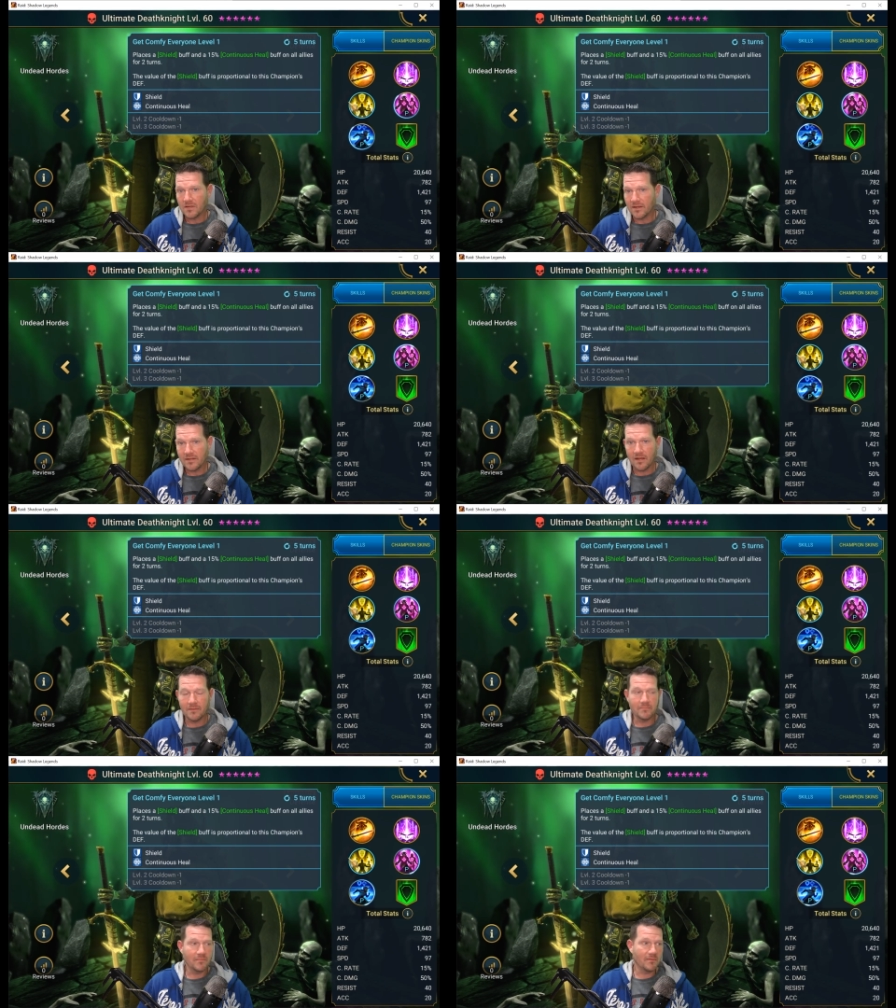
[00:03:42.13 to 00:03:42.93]
All right,
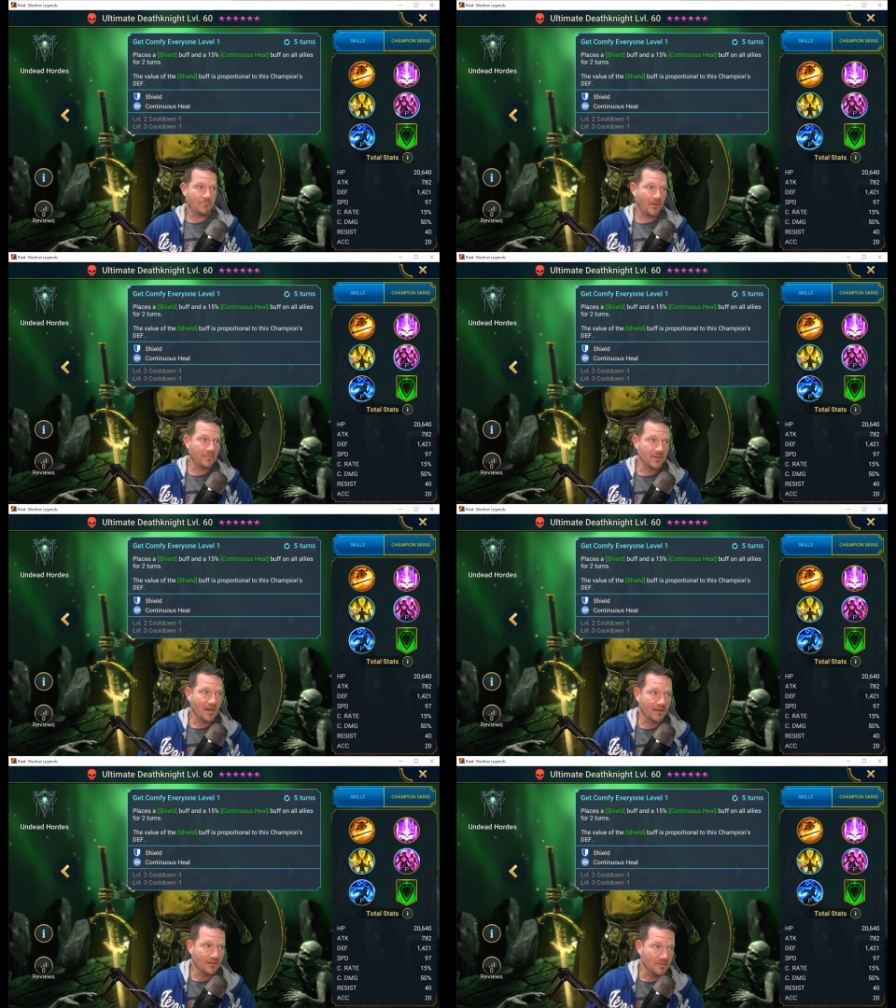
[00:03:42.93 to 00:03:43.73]
I'm probably
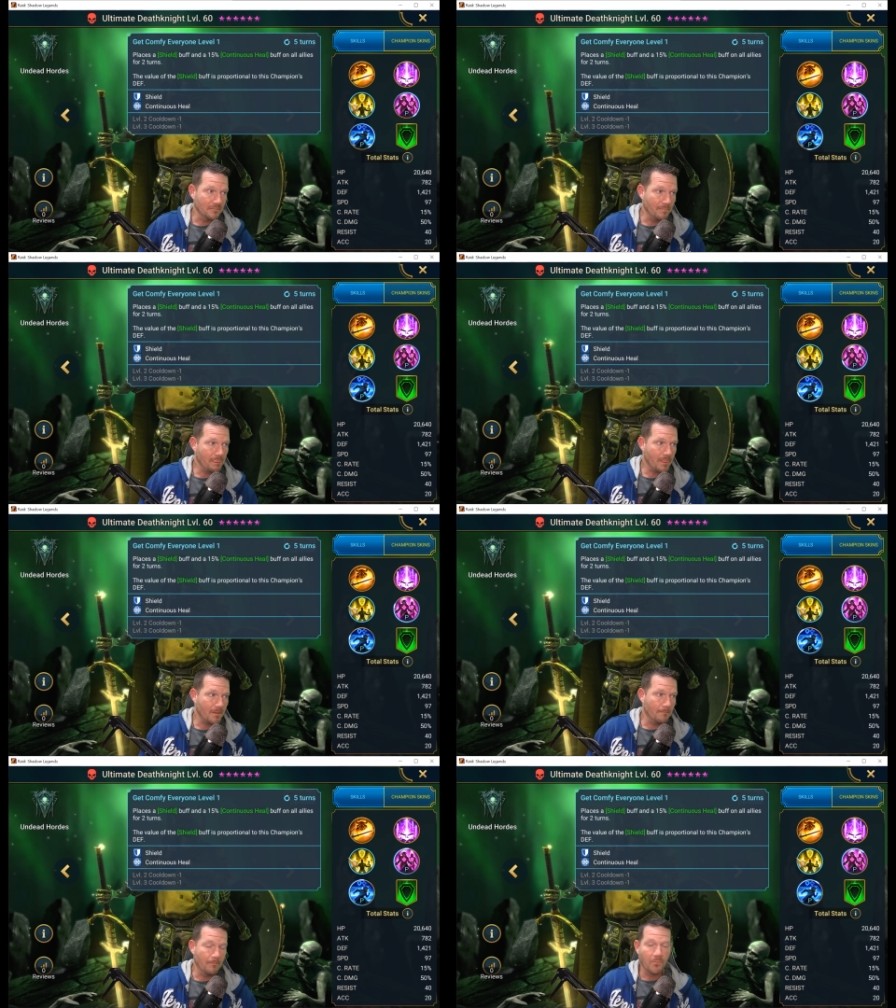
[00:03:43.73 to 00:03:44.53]
not going to
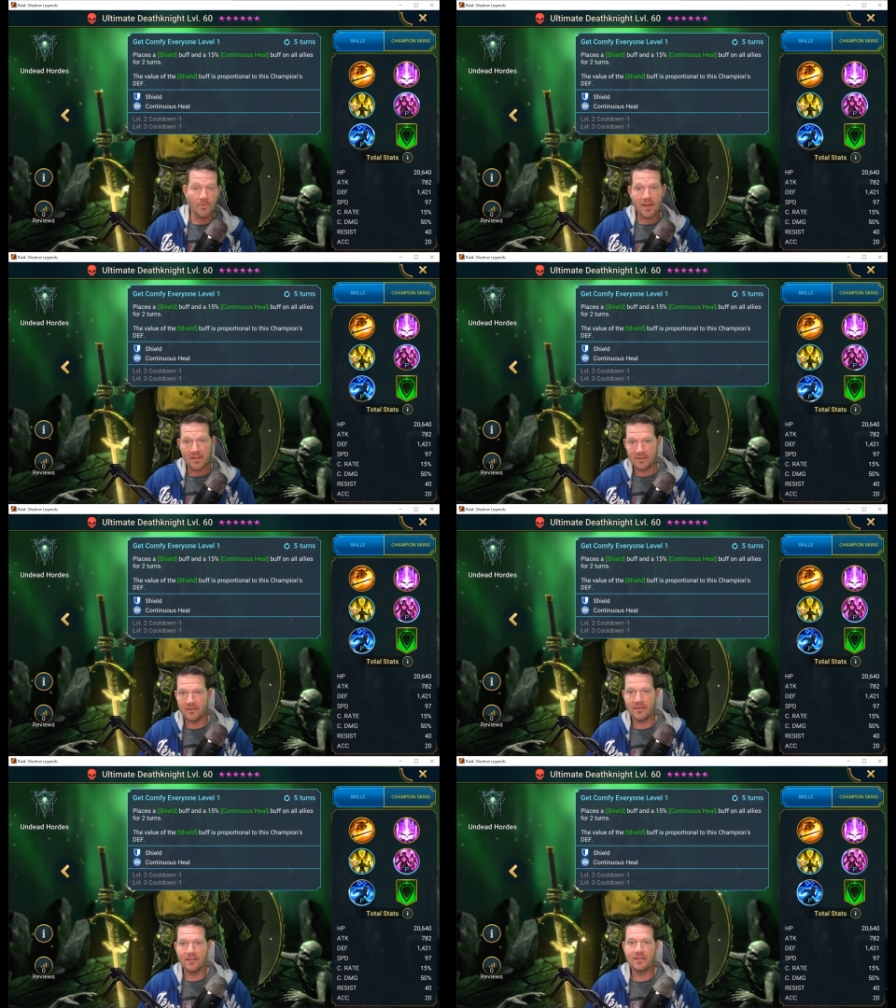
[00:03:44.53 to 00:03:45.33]

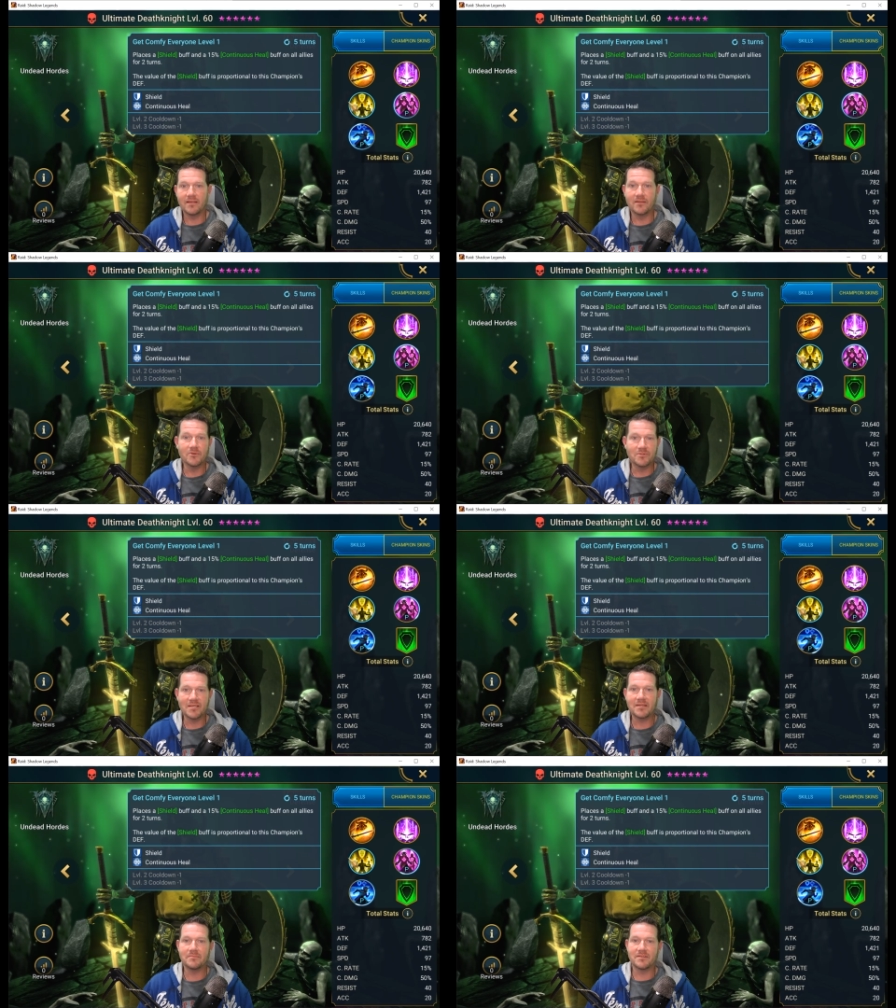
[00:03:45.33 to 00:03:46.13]
break any new
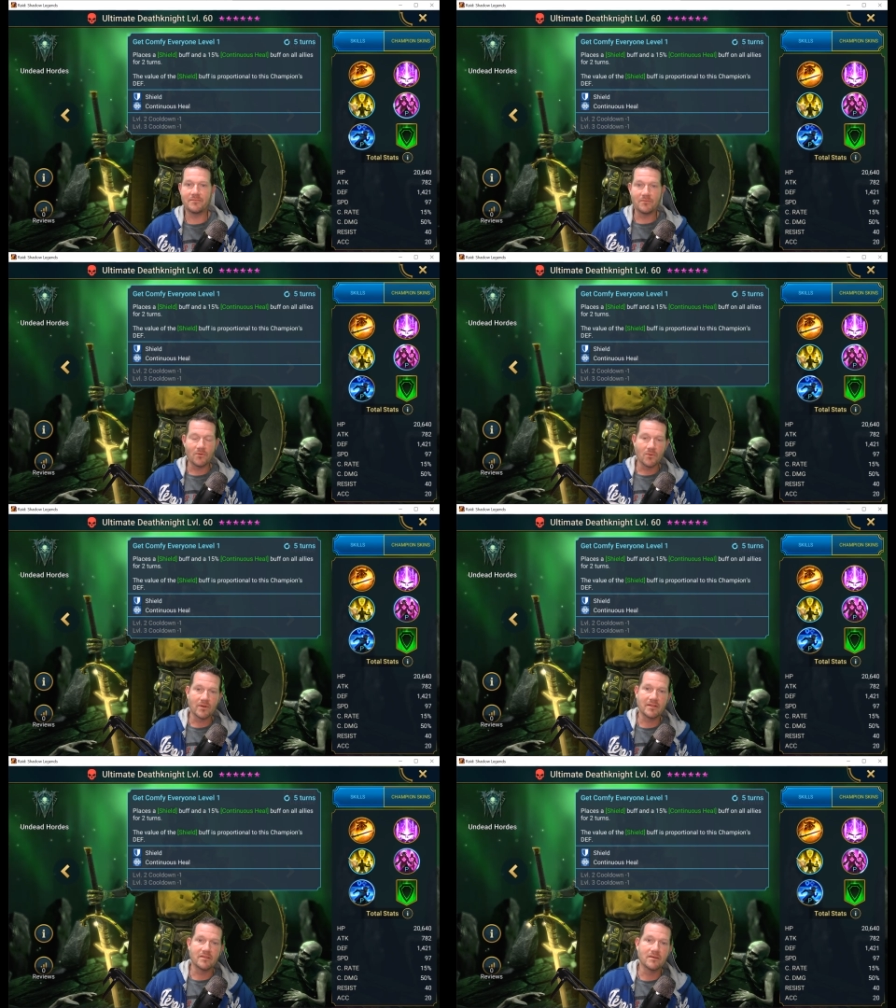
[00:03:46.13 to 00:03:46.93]
teams if you've
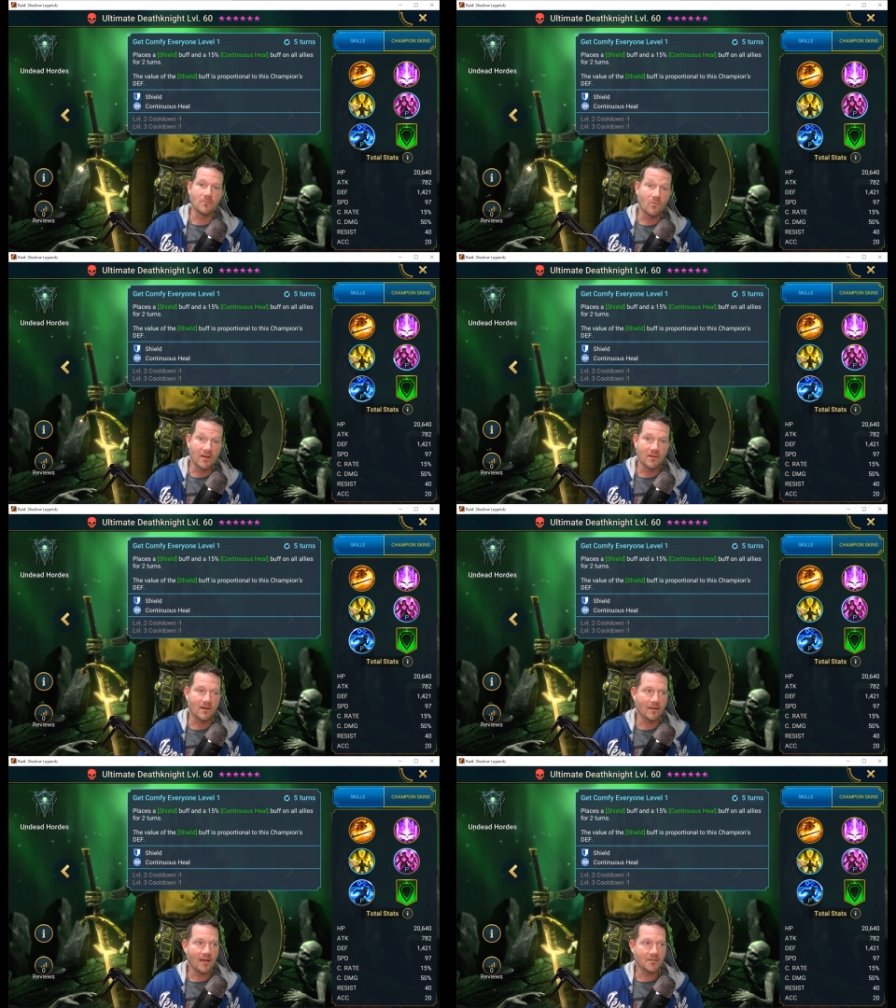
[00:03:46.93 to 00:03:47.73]
already done
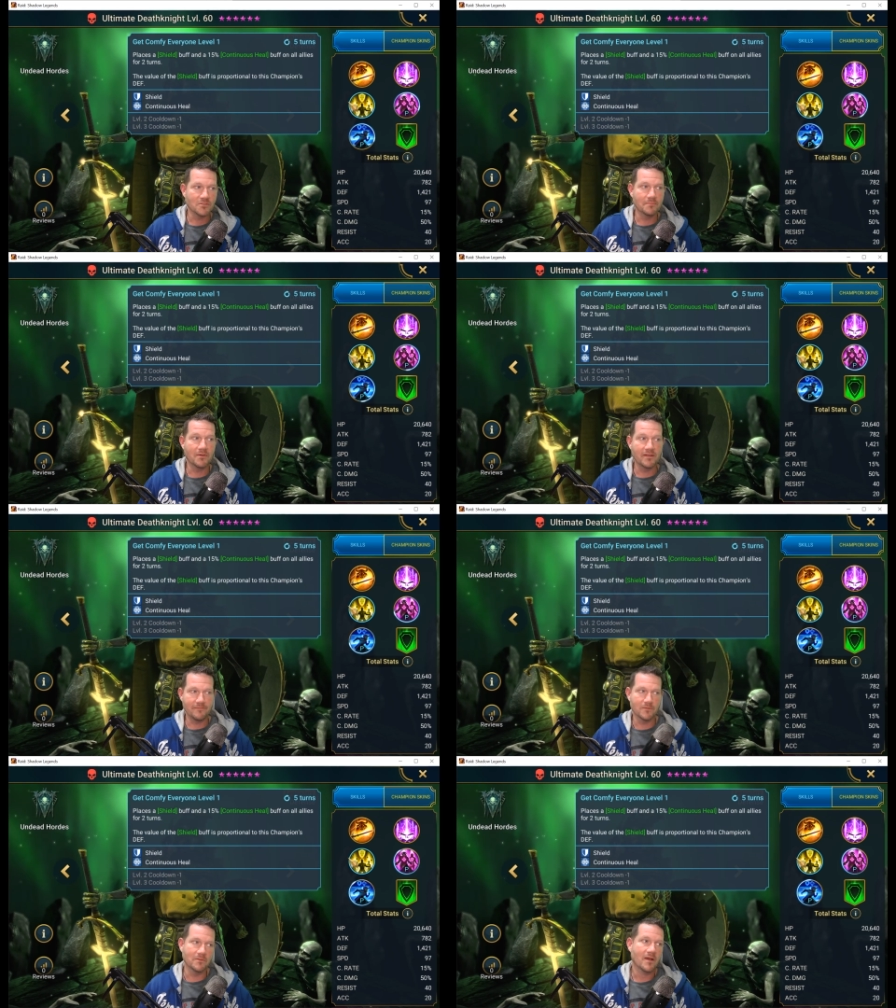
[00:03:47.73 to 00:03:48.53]
well on Hydra, but
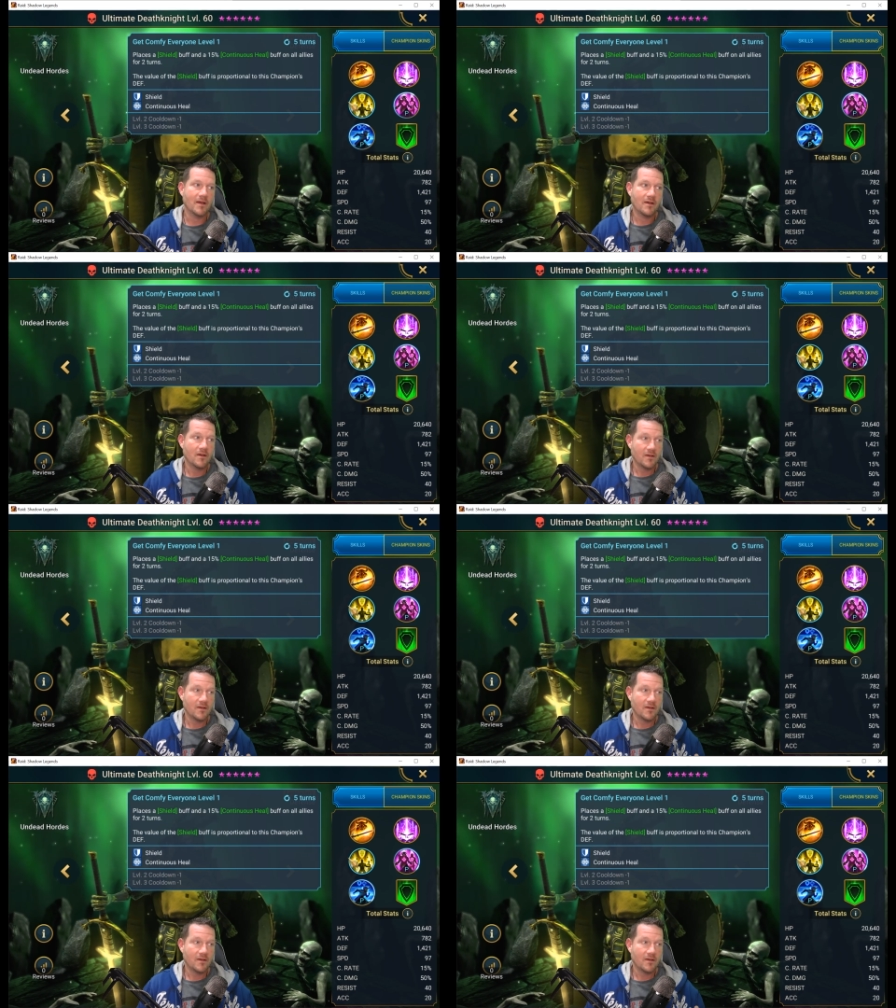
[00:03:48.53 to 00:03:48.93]
if you're